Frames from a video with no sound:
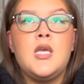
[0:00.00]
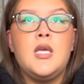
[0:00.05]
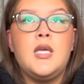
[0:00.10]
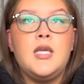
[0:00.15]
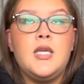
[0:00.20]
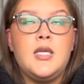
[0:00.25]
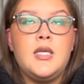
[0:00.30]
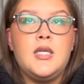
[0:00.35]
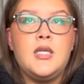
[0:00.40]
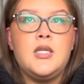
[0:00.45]

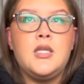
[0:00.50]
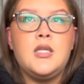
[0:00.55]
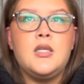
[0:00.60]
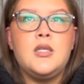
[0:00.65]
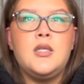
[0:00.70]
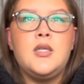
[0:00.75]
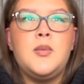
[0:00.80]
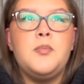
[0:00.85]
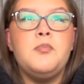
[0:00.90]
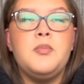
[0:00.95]
In
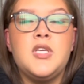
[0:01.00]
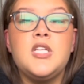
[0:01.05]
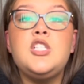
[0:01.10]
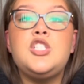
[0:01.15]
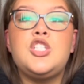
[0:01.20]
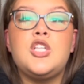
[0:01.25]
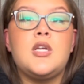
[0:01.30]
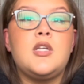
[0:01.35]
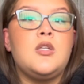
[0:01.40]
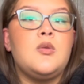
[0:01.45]

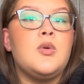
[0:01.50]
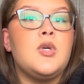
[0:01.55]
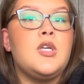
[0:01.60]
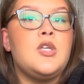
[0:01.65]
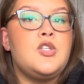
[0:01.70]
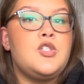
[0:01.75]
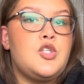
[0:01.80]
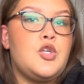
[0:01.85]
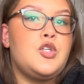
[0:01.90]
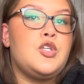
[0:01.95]
mid-January, I
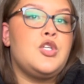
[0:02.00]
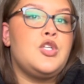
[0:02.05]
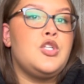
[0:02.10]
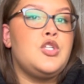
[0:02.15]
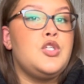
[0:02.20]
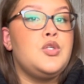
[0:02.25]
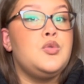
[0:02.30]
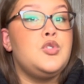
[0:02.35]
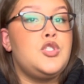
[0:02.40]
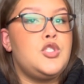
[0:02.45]
started a
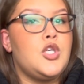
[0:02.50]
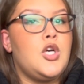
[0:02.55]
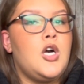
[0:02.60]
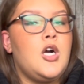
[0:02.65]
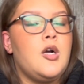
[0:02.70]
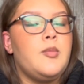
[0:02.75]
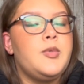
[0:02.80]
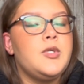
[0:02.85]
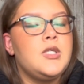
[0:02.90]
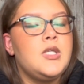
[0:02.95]
new
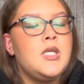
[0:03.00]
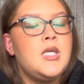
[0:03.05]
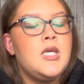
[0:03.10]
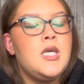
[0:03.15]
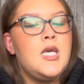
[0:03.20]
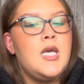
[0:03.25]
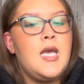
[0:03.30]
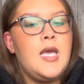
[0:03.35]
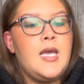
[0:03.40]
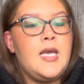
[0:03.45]
job,
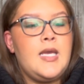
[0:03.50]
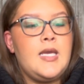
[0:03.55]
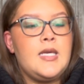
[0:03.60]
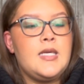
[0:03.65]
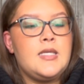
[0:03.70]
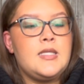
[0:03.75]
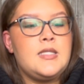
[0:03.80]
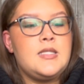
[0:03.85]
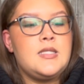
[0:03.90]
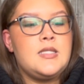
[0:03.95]

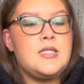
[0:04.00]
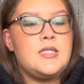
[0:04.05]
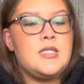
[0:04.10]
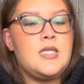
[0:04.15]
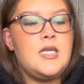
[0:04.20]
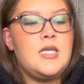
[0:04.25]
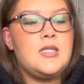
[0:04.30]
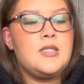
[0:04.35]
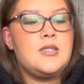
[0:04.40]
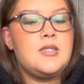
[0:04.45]
and
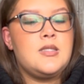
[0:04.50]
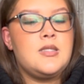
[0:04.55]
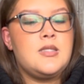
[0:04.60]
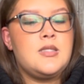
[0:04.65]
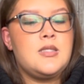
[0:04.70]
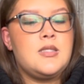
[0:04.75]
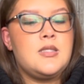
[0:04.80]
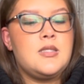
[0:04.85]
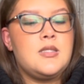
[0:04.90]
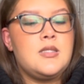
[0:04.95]
it
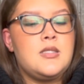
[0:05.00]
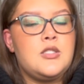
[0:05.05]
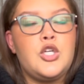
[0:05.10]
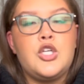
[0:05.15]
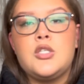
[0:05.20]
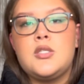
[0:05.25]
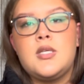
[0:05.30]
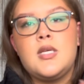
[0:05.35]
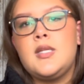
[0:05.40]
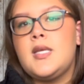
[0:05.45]

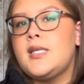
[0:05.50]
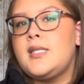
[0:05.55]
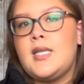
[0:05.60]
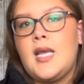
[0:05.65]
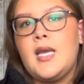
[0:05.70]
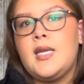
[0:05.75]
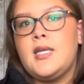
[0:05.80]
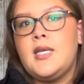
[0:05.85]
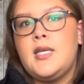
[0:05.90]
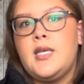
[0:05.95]
starts at like
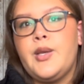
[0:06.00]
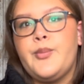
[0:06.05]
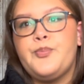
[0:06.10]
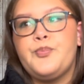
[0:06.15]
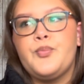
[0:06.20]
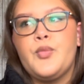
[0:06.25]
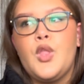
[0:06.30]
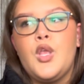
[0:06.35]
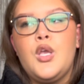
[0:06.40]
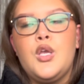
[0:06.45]
9 a.m.
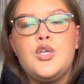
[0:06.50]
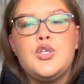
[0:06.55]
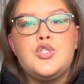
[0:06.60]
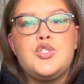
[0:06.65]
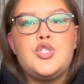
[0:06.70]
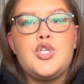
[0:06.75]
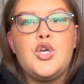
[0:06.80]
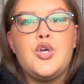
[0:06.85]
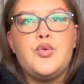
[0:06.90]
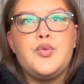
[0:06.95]

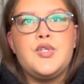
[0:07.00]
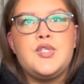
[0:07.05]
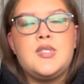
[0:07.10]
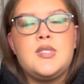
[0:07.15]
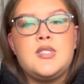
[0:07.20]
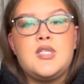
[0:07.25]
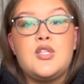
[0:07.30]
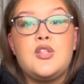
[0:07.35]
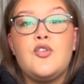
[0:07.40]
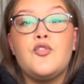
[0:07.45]
So this is
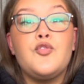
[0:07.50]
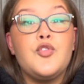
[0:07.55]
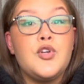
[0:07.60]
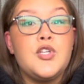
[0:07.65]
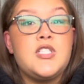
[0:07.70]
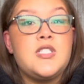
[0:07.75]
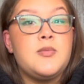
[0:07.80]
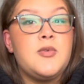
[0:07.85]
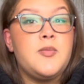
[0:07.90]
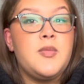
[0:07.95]
like the
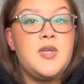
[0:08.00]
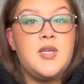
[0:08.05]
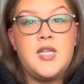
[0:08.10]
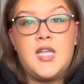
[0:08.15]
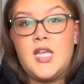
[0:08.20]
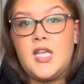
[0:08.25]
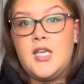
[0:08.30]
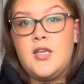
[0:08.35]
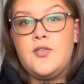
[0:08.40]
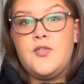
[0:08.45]
first time in my
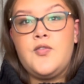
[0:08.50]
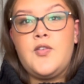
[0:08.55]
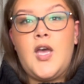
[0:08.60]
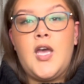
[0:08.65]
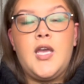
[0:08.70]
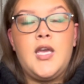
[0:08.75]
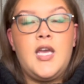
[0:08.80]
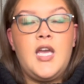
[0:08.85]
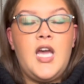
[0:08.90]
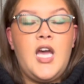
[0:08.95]
life
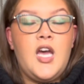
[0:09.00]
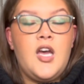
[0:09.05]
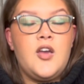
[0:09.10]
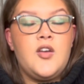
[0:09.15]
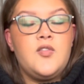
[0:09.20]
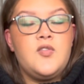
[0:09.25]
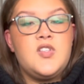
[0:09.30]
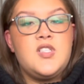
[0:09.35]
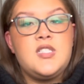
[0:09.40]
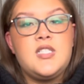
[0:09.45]
I
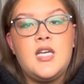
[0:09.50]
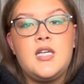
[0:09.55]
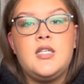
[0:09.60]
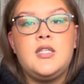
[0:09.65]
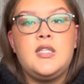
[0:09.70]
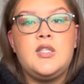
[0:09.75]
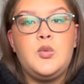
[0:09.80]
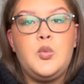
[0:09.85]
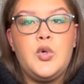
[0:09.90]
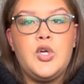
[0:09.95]
have
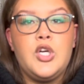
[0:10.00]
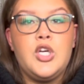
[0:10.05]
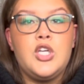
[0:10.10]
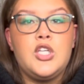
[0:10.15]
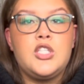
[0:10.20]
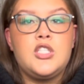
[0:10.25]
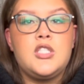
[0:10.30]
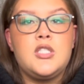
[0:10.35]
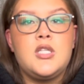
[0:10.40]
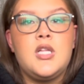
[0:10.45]
steadily
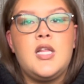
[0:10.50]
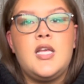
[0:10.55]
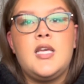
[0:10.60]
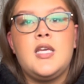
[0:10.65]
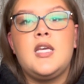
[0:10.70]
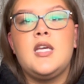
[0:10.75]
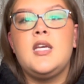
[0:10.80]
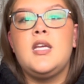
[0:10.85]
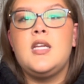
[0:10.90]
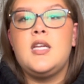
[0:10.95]
worked
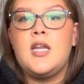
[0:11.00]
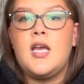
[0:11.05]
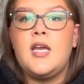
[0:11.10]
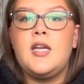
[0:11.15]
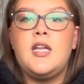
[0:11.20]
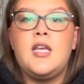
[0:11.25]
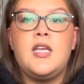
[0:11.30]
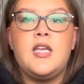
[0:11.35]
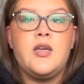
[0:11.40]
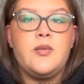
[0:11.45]
like 9
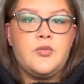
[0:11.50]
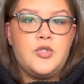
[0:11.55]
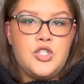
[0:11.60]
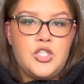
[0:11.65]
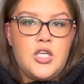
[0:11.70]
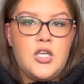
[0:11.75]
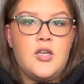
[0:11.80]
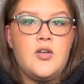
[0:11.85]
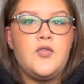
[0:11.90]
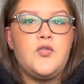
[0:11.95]
a.m.
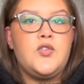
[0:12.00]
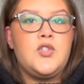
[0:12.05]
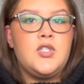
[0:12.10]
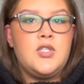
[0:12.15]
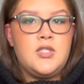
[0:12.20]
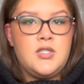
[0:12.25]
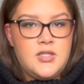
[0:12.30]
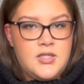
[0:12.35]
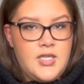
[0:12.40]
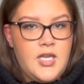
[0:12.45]
shift,
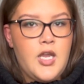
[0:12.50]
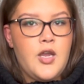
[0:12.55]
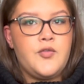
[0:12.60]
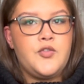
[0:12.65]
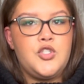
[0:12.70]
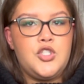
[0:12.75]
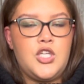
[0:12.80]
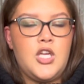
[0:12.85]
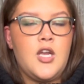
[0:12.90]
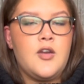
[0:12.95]
day
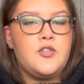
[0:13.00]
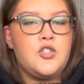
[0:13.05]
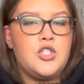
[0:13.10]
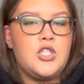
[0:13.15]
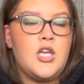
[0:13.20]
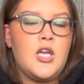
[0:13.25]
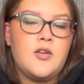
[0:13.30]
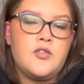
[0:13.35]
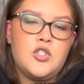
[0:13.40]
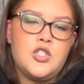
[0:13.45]
after day after
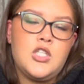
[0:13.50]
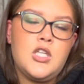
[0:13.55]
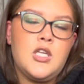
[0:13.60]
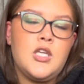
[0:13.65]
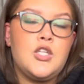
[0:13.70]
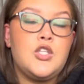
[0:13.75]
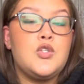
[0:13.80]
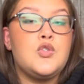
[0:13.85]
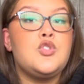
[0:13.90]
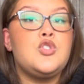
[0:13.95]
day after day. I
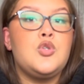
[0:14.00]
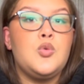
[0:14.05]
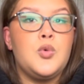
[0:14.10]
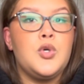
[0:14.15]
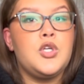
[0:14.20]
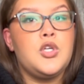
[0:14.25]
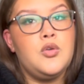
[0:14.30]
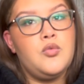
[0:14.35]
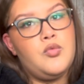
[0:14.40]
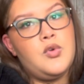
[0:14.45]
used to
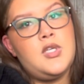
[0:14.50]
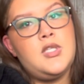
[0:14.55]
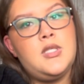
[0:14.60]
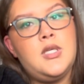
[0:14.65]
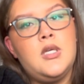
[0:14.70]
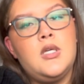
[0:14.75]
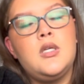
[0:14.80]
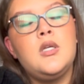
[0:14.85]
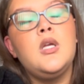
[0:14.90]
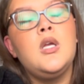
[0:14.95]
work in
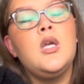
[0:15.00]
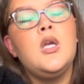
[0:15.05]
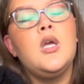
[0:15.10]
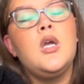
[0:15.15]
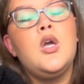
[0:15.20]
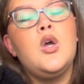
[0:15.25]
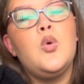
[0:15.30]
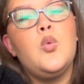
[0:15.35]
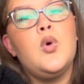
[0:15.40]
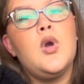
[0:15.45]
retail
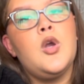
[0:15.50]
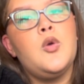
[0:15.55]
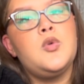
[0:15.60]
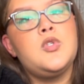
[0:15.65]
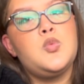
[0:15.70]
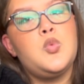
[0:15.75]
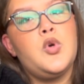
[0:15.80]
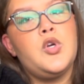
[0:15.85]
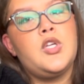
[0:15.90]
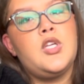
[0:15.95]
where I was
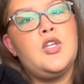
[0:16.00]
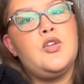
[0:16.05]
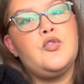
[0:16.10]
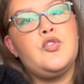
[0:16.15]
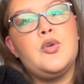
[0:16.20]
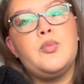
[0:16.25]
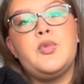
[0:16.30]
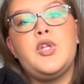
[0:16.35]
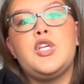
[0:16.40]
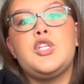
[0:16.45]
working
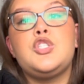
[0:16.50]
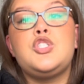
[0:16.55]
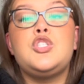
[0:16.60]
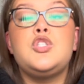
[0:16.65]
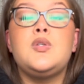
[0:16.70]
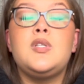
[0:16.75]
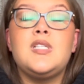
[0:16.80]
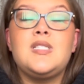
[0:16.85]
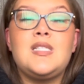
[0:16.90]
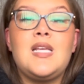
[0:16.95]
from like
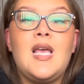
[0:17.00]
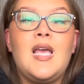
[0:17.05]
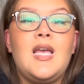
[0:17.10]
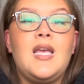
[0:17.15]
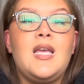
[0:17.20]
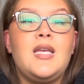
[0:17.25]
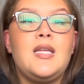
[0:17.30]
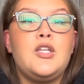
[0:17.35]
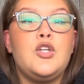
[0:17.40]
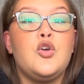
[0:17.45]
2 to
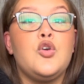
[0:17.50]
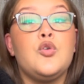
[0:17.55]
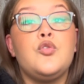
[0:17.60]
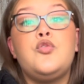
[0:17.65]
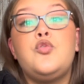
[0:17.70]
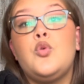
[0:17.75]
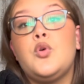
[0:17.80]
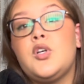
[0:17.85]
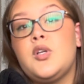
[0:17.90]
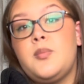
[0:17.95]
10 or
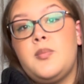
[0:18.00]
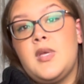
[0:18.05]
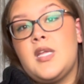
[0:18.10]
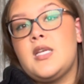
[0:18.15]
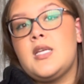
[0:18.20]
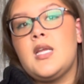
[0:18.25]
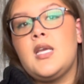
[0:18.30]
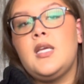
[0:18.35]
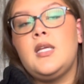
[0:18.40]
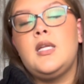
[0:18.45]
4 to
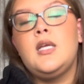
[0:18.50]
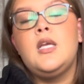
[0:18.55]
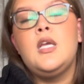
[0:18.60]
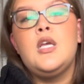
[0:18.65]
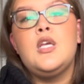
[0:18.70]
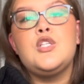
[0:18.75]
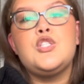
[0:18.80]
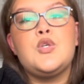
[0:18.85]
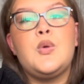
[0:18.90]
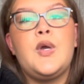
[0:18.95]
midnight.
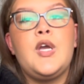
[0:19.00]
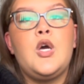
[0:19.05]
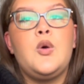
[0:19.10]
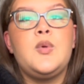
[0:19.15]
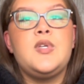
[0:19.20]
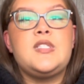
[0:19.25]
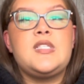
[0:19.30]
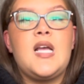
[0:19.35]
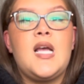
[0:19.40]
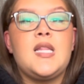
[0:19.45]
So I
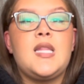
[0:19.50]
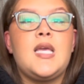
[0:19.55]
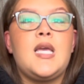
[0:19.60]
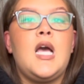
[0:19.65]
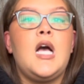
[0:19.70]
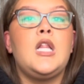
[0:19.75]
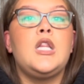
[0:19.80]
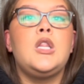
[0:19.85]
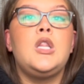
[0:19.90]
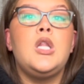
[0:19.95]
always had like
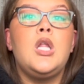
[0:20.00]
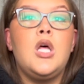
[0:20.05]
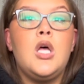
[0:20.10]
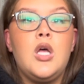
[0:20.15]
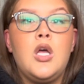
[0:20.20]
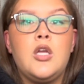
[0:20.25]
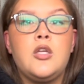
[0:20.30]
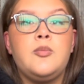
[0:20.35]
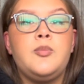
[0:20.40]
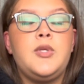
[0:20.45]
a
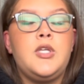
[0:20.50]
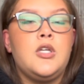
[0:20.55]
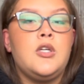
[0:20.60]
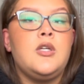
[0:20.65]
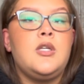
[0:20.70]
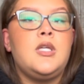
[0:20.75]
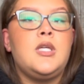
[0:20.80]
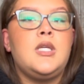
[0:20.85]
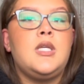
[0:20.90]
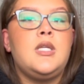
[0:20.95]
long
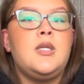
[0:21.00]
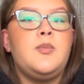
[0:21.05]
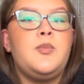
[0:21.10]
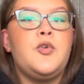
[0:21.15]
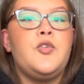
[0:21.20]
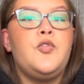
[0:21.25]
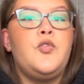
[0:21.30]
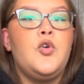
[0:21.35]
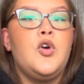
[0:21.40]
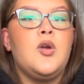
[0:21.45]
period
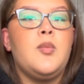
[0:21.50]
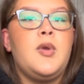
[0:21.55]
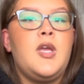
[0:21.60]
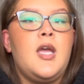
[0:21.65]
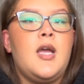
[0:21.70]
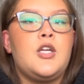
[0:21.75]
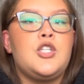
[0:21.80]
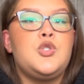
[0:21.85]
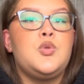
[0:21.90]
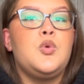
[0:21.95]
before my
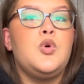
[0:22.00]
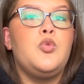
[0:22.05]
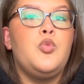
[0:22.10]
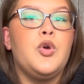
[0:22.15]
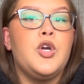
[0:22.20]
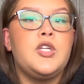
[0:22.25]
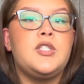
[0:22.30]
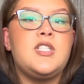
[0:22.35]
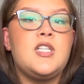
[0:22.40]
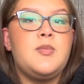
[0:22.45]
actual
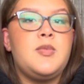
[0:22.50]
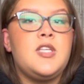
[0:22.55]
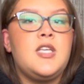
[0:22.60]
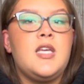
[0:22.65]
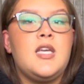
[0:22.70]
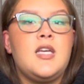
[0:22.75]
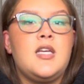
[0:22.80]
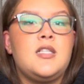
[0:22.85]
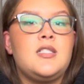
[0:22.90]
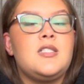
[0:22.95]
workday
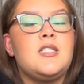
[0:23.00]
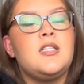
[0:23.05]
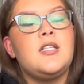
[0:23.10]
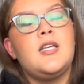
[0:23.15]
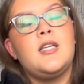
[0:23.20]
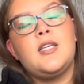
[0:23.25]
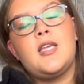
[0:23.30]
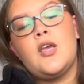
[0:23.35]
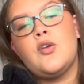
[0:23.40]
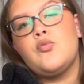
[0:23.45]
began to
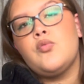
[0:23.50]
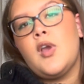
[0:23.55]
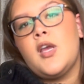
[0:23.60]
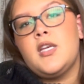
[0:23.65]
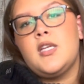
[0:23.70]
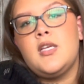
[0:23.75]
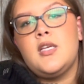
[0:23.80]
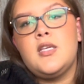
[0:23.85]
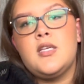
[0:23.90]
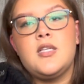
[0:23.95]
like get
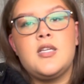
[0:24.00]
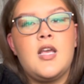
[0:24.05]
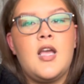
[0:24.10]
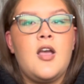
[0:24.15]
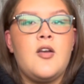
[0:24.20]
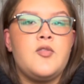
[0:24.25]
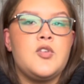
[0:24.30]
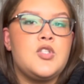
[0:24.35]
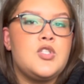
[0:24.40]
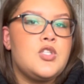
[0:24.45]
ready and
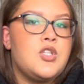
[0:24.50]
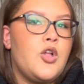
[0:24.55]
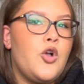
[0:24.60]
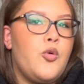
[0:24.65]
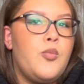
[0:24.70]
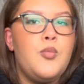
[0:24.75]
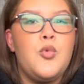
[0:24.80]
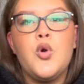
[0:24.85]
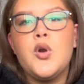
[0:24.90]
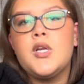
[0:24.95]
have a slow
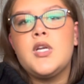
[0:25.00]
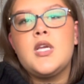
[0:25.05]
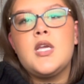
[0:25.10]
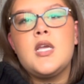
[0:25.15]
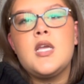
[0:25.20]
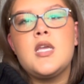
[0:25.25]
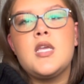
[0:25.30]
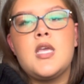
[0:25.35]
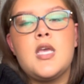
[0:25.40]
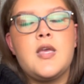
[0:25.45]

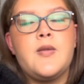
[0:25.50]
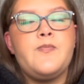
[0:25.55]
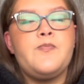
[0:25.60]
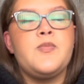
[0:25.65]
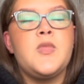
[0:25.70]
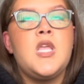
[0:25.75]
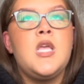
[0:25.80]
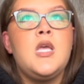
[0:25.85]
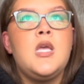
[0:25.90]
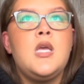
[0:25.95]
morning and
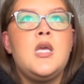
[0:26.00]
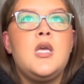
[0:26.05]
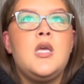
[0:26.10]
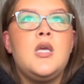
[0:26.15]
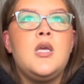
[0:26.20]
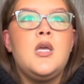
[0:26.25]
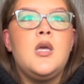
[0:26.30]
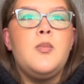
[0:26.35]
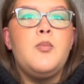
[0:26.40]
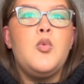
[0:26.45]

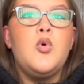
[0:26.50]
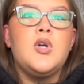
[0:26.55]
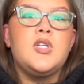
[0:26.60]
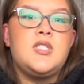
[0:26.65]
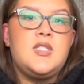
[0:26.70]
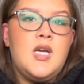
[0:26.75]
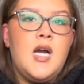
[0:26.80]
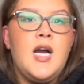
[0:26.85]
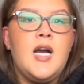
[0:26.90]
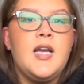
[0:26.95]
more
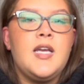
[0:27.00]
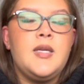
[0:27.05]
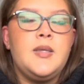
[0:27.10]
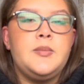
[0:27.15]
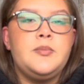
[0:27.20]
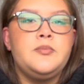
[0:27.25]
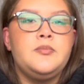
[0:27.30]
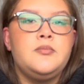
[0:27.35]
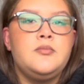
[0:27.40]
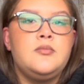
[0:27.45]

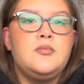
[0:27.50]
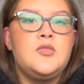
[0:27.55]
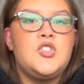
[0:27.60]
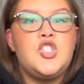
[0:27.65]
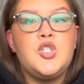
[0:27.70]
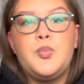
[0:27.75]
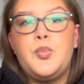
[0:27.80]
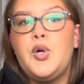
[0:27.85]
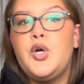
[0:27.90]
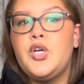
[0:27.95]
time
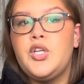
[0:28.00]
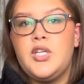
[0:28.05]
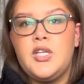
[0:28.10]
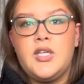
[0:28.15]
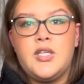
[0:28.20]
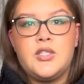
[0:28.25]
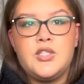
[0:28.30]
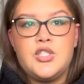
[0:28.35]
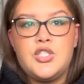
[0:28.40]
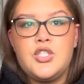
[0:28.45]
to put
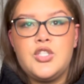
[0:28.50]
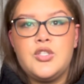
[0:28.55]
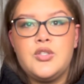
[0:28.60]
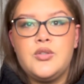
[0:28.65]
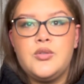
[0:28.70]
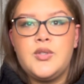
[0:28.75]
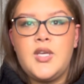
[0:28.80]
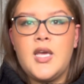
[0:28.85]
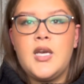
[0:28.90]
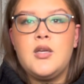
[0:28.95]

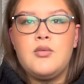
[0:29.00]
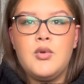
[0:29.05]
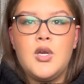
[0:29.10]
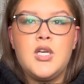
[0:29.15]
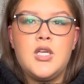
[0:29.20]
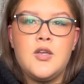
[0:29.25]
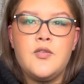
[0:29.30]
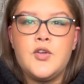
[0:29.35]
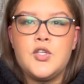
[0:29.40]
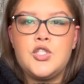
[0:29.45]
into getting
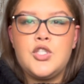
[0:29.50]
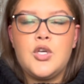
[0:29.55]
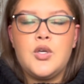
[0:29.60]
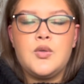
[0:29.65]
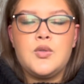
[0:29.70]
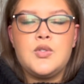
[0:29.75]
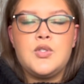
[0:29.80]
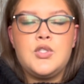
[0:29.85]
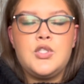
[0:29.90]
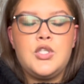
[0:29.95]
ready if I
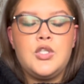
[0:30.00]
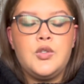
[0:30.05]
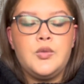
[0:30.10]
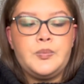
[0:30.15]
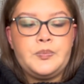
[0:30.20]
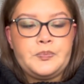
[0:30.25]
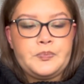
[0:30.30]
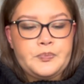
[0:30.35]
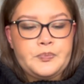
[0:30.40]
chose to.